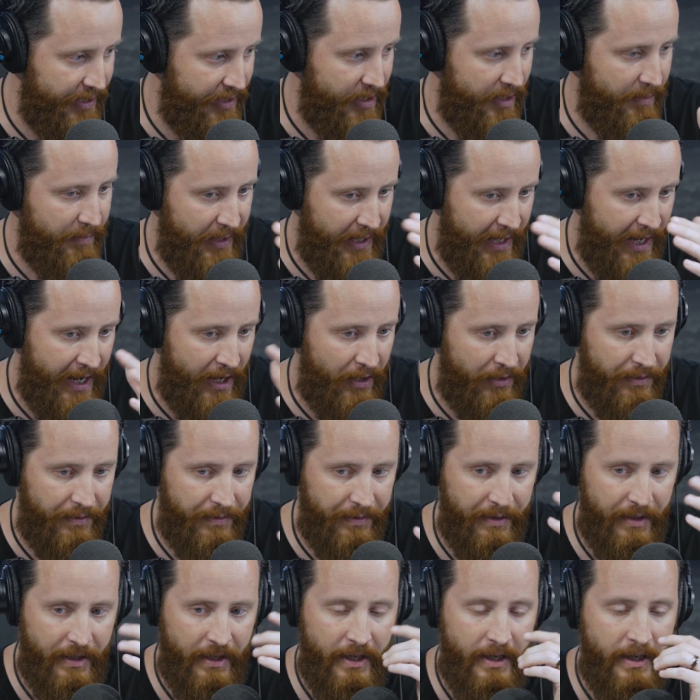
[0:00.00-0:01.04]
like coming
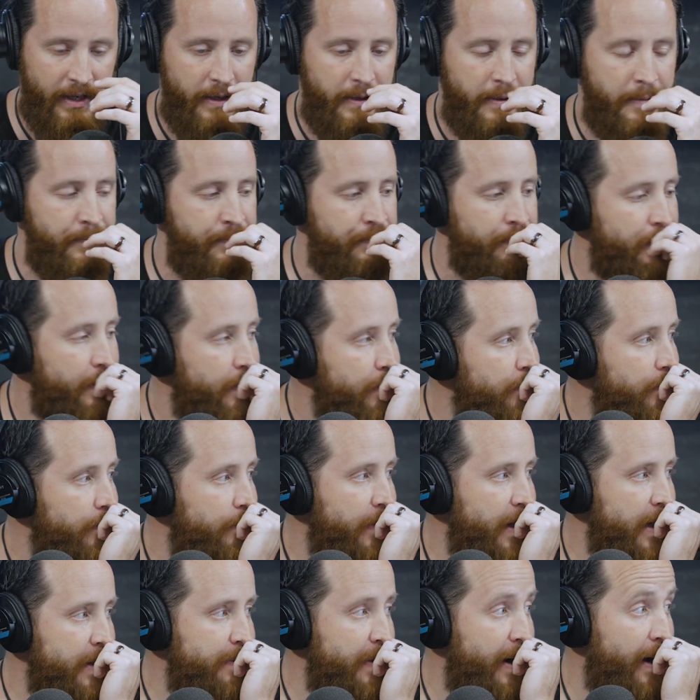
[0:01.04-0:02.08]
out. Right.
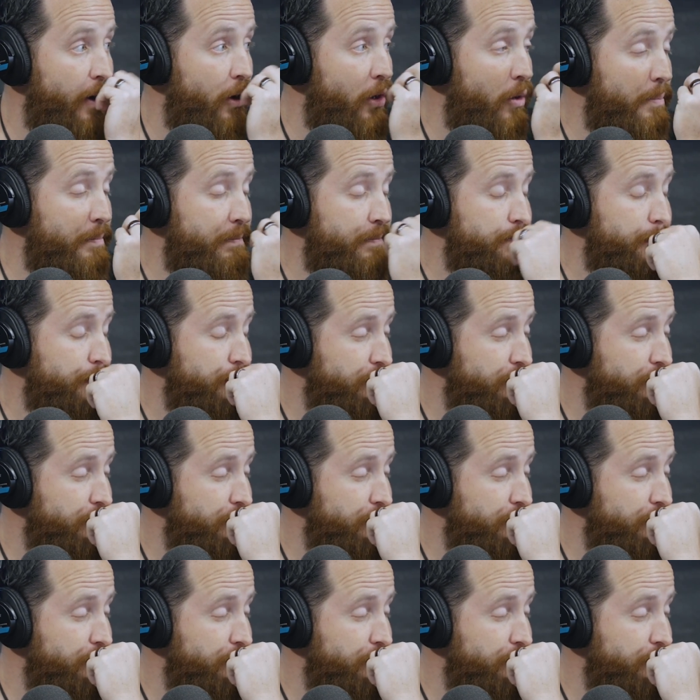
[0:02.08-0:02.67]
That's my. I think